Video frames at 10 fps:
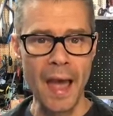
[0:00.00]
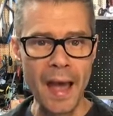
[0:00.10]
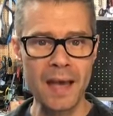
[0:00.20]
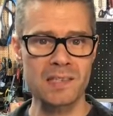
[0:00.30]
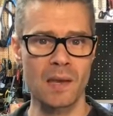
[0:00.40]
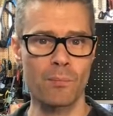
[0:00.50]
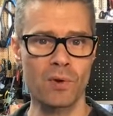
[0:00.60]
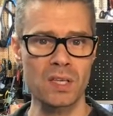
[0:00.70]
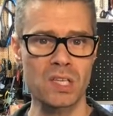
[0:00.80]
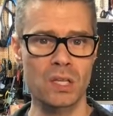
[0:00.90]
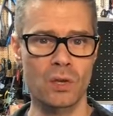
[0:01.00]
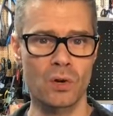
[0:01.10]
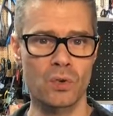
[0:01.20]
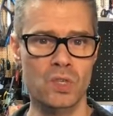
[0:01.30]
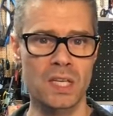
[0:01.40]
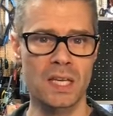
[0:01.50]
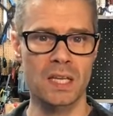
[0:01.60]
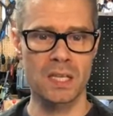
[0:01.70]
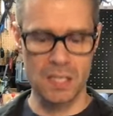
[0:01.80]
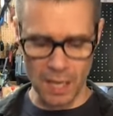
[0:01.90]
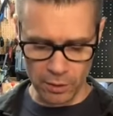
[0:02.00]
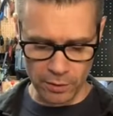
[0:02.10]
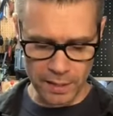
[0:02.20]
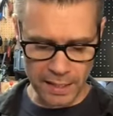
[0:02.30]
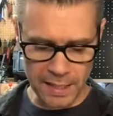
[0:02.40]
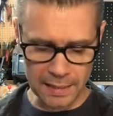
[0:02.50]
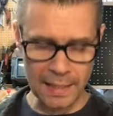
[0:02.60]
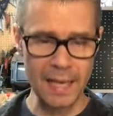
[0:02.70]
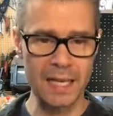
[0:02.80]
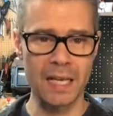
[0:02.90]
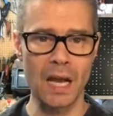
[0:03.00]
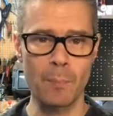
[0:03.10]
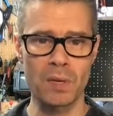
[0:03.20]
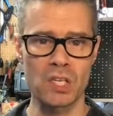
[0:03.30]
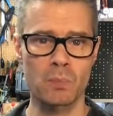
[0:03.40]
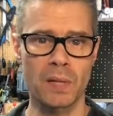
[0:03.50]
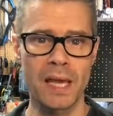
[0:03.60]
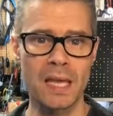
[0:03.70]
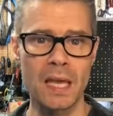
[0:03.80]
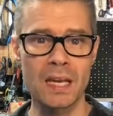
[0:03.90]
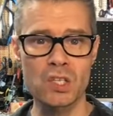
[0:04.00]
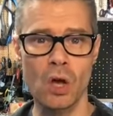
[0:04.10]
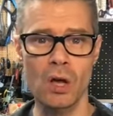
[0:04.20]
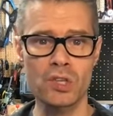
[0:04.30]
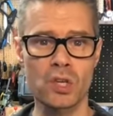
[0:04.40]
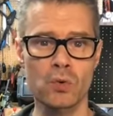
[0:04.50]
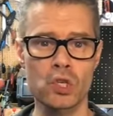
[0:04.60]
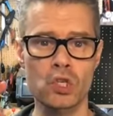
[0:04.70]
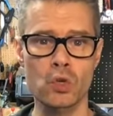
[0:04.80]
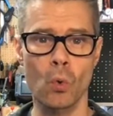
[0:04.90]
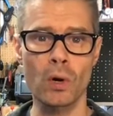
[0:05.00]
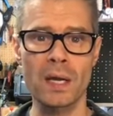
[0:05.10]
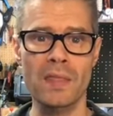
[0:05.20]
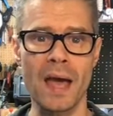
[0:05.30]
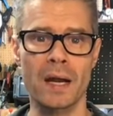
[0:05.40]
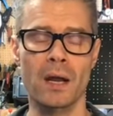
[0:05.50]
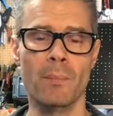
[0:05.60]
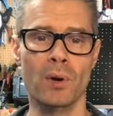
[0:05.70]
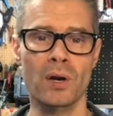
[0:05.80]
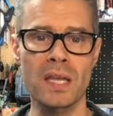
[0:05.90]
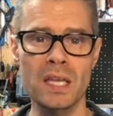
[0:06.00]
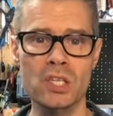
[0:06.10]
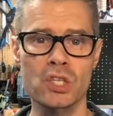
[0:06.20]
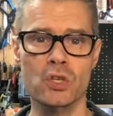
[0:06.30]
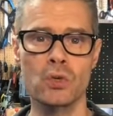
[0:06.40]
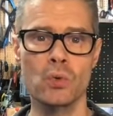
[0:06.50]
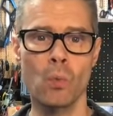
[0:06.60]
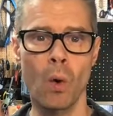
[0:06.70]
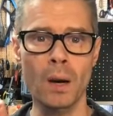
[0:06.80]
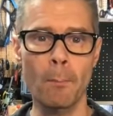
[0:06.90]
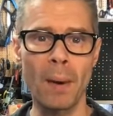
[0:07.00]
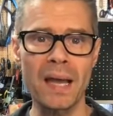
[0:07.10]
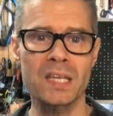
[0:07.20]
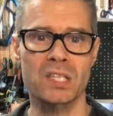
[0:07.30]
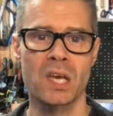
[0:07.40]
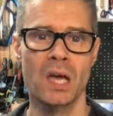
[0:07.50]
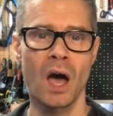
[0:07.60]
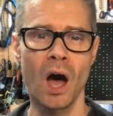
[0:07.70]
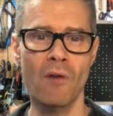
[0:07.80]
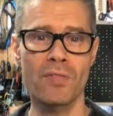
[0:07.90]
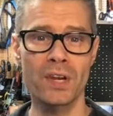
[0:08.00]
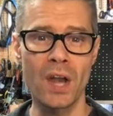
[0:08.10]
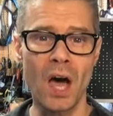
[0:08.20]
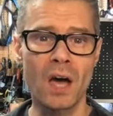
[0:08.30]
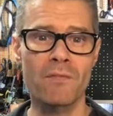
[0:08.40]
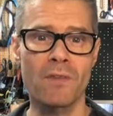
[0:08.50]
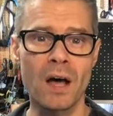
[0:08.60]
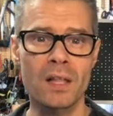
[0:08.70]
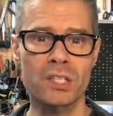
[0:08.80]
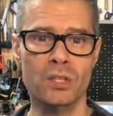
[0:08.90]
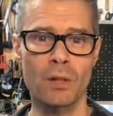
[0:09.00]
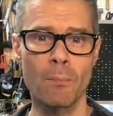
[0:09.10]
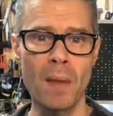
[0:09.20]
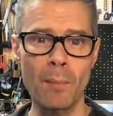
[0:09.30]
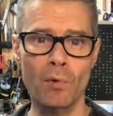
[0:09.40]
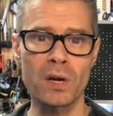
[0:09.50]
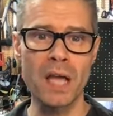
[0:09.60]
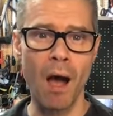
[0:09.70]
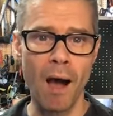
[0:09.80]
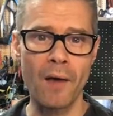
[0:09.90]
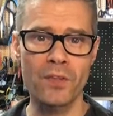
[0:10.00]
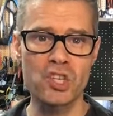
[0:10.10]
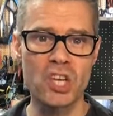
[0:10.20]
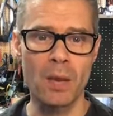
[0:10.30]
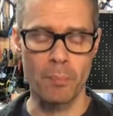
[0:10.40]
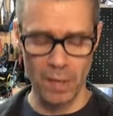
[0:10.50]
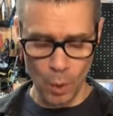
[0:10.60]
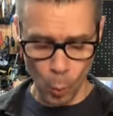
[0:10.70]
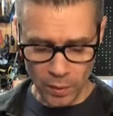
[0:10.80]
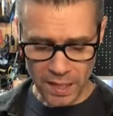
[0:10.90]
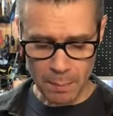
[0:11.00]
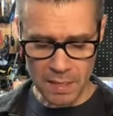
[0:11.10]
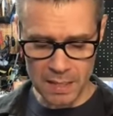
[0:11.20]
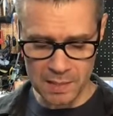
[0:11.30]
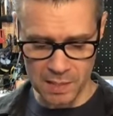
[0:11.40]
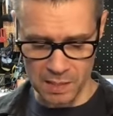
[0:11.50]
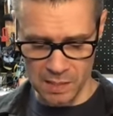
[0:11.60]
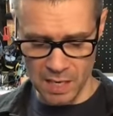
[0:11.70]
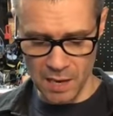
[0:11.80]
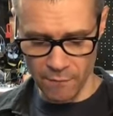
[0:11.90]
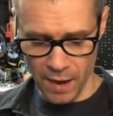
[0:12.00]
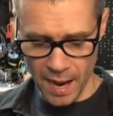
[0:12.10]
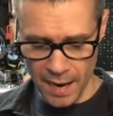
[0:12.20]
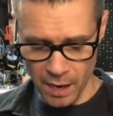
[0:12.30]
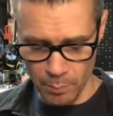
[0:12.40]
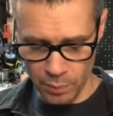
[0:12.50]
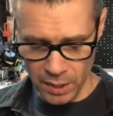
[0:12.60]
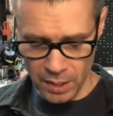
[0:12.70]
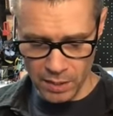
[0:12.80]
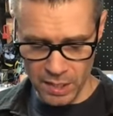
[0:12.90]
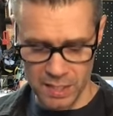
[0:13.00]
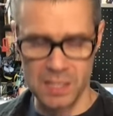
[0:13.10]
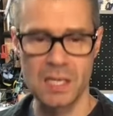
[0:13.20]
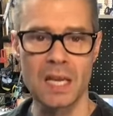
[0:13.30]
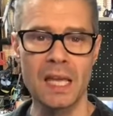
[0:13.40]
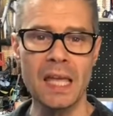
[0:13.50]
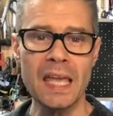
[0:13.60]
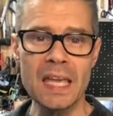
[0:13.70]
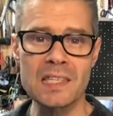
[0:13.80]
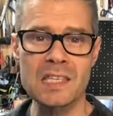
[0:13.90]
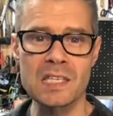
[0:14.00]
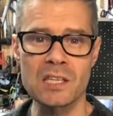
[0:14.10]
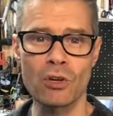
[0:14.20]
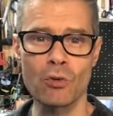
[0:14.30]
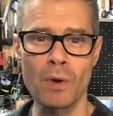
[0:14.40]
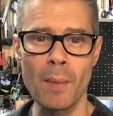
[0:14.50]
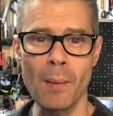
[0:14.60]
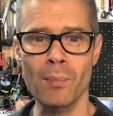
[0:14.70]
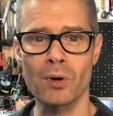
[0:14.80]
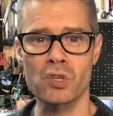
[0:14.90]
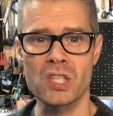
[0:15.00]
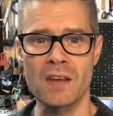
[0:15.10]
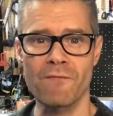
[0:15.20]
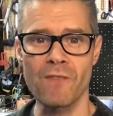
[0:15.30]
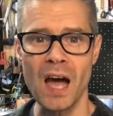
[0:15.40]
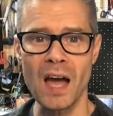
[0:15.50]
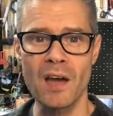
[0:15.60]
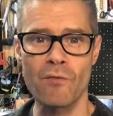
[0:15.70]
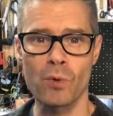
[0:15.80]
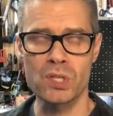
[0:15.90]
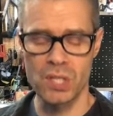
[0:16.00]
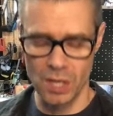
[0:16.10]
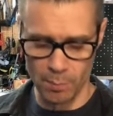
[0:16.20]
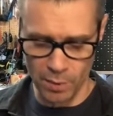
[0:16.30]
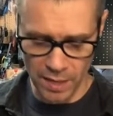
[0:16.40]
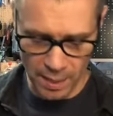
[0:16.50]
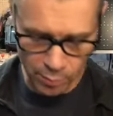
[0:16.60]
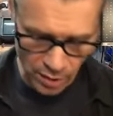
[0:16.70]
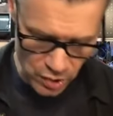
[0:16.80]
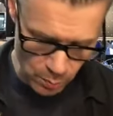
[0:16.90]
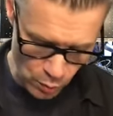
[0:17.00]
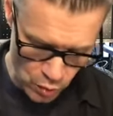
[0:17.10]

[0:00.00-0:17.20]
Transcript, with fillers: as I'm pressing those, it is not only lighting it up and displaying it, it is also storing that number into one byte of the non-volatile memory on the chip. What that means is, if I unplug this, it still remembers that five was the number that I pressed